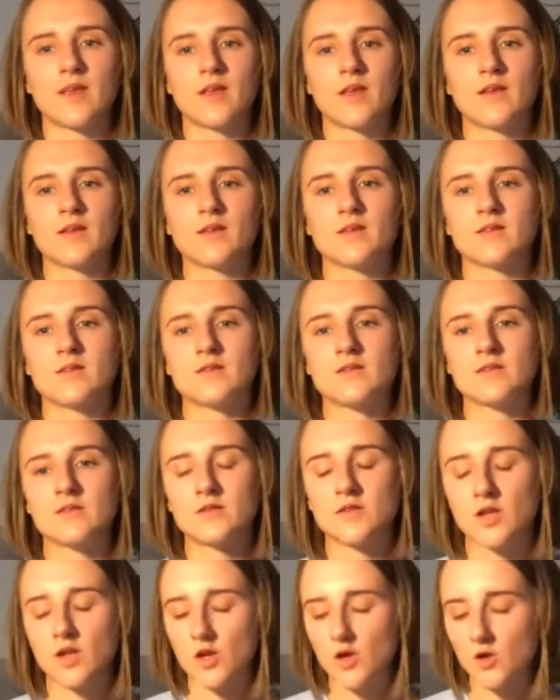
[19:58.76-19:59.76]
And
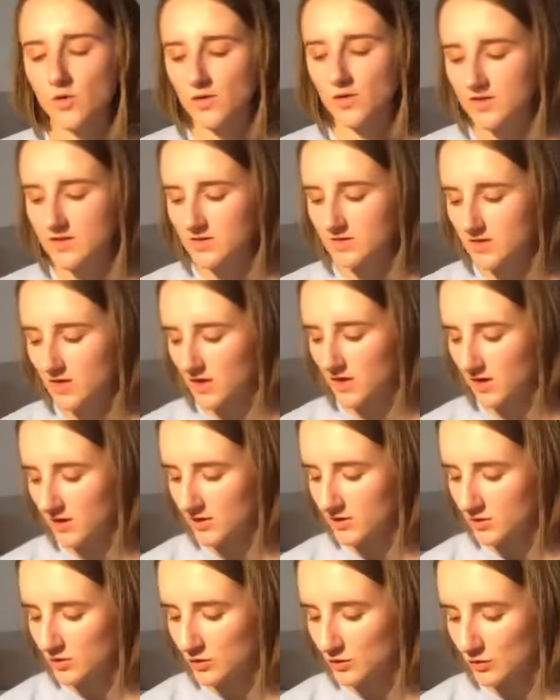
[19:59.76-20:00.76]
slowly
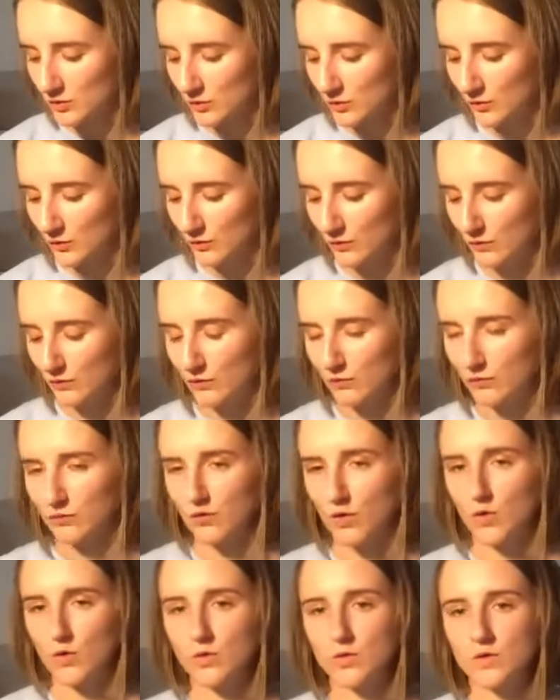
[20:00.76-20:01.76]
start to
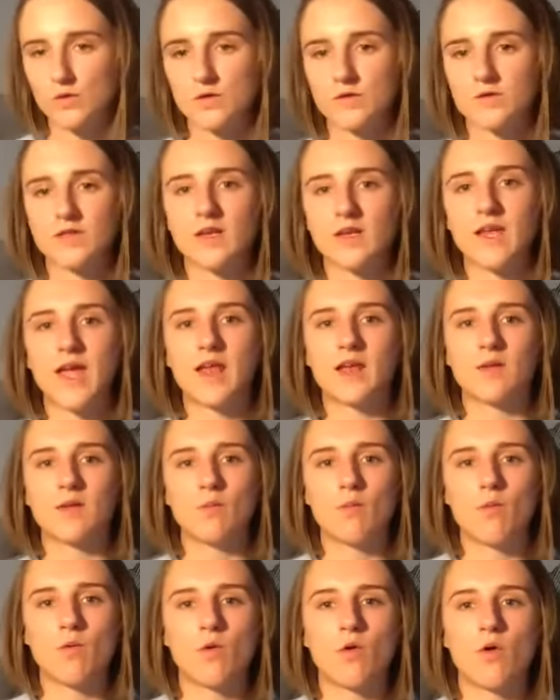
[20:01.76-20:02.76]
focus again
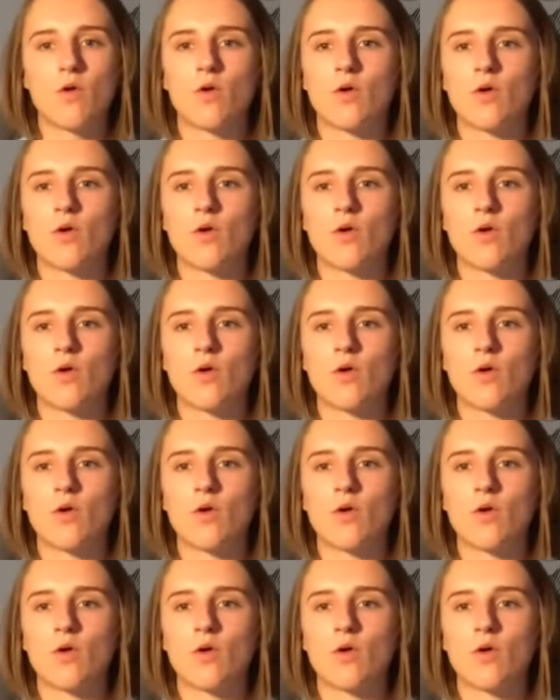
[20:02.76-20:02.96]
more